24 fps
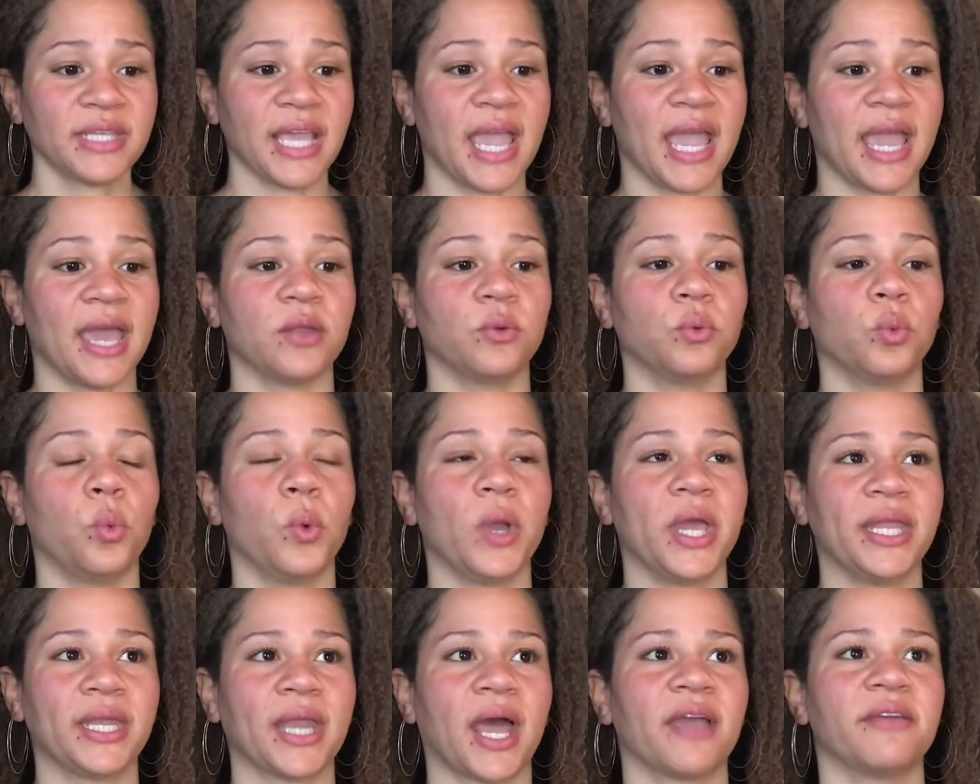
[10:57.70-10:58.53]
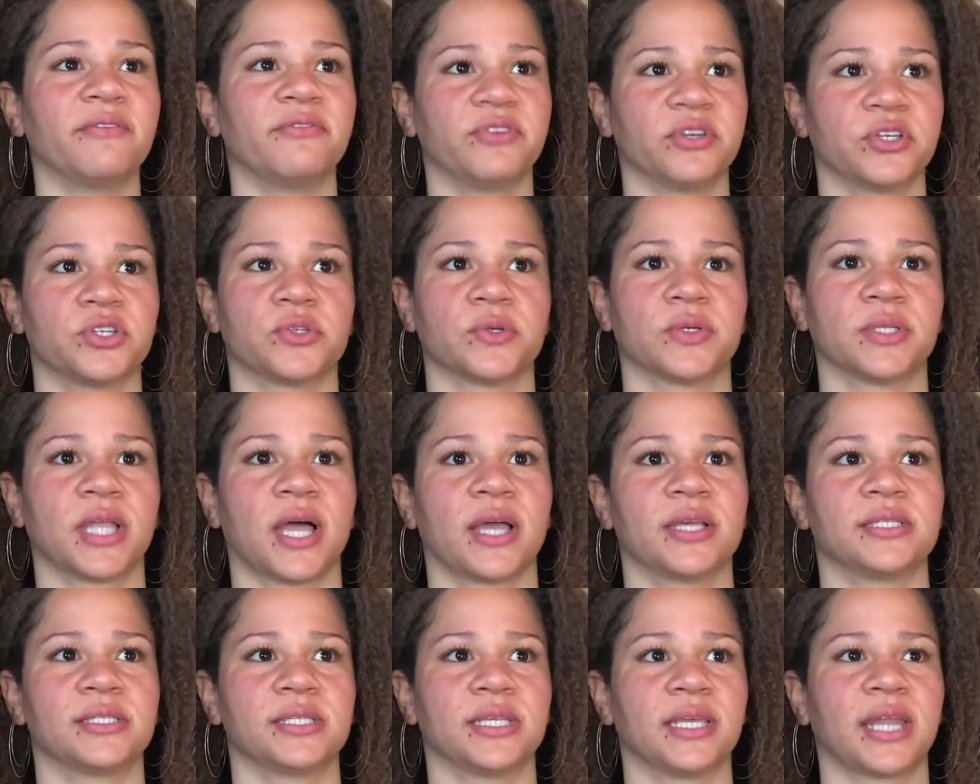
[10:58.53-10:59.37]
And when I
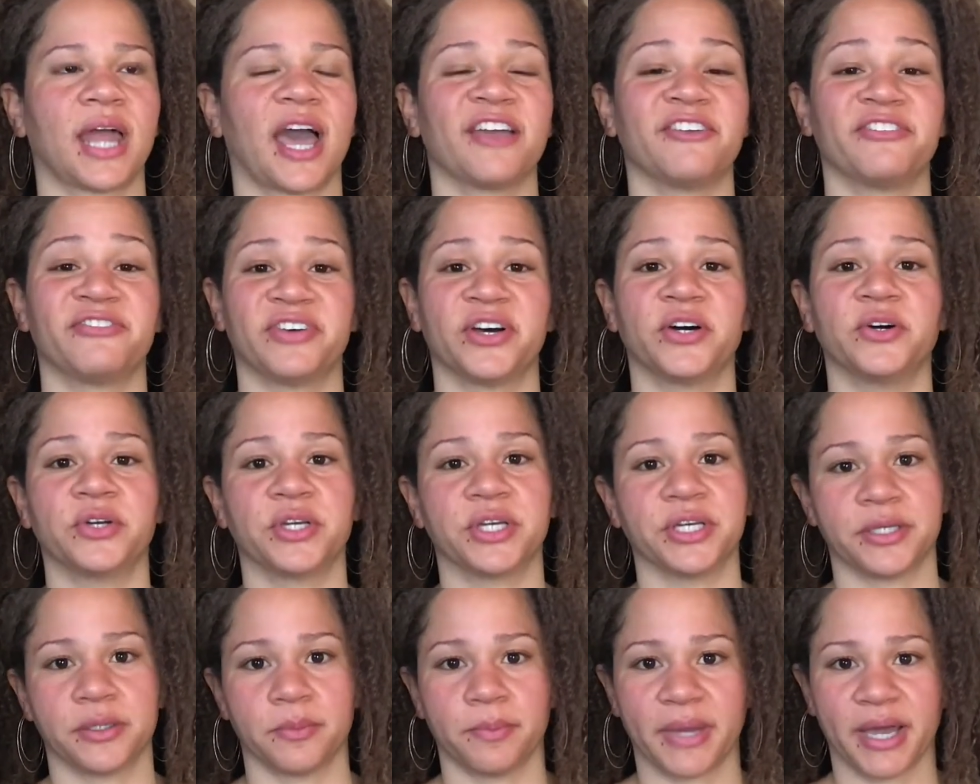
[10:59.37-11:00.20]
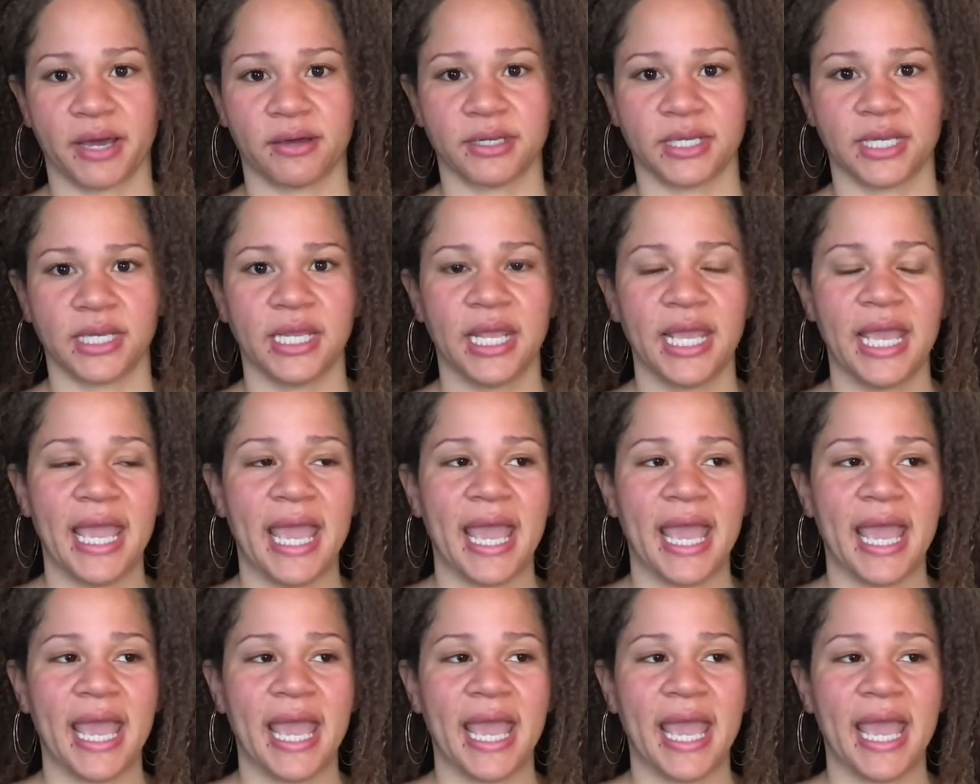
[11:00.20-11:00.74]
visualized it, I felt good about it.